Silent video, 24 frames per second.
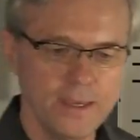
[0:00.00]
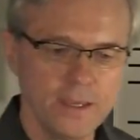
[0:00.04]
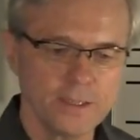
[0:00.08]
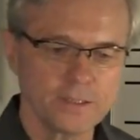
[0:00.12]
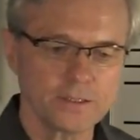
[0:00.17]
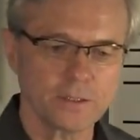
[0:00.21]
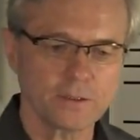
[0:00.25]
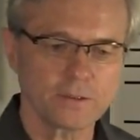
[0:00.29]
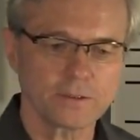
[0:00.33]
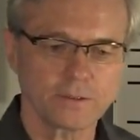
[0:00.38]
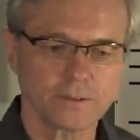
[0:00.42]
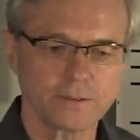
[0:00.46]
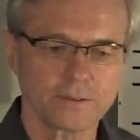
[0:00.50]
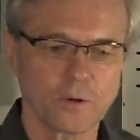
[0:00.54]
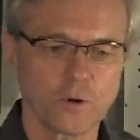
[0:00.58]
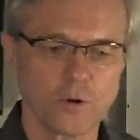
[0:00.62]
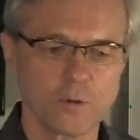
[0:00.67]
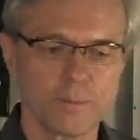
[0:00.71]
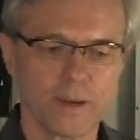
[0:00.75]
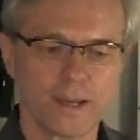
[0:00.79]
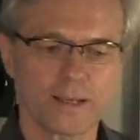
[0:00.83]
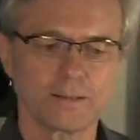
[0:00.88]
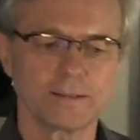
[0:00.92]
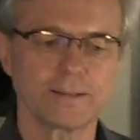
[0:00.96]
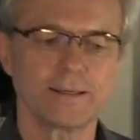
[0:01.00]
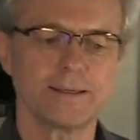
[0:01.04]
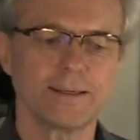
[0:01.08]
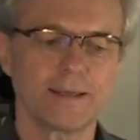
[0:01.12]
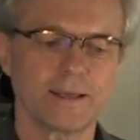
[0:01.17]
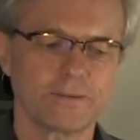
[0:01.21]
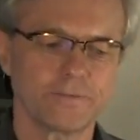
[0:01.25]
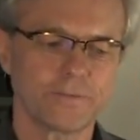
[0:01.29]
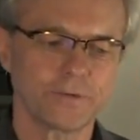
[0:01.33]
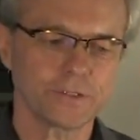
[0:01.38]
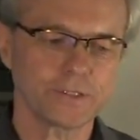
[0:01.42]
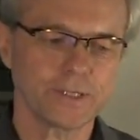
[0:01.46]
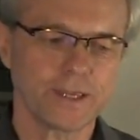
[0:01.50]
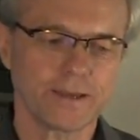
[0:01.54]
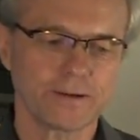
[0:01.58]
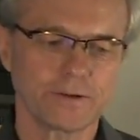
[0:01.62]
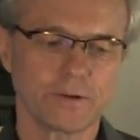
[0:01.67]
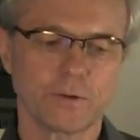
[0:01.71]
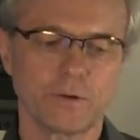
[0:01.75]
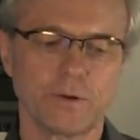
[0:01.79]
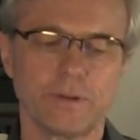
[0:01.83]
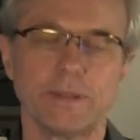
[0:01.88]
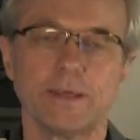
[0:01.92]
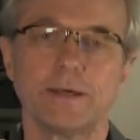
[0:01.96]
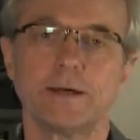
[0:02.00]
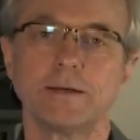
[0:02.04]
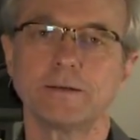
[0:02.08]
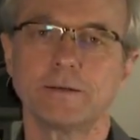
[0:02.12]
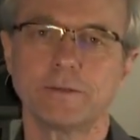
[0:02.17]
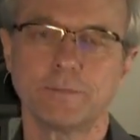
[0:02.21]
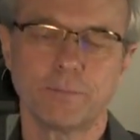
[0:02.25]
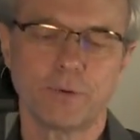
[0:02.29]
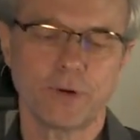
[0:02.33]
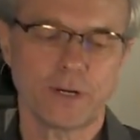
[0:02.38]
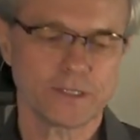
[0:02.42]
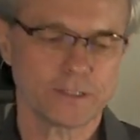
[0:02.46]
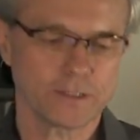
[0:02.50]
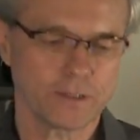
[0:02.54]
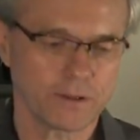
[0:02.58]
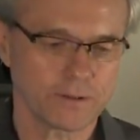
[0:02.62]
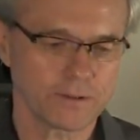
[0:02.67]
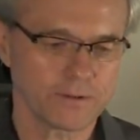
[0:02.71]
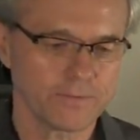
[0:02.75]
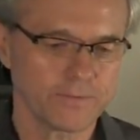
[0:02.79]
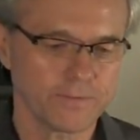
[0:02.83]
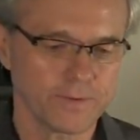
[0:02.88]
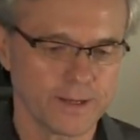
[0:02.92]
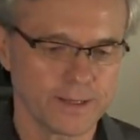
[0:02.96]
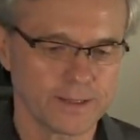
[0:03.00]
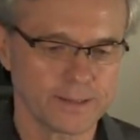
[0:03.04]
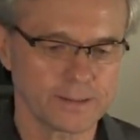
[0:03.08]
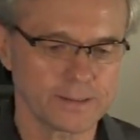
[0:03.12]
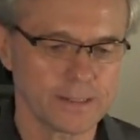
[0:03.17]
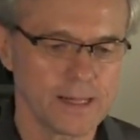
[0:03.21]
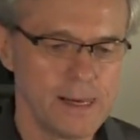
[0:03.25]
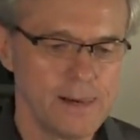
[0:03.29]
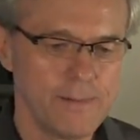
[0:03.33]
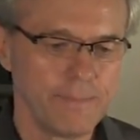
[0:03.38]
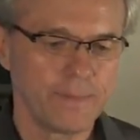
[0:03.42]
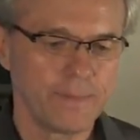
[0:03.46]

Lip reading: So going back, looking at the first category, the uncompressed audio files,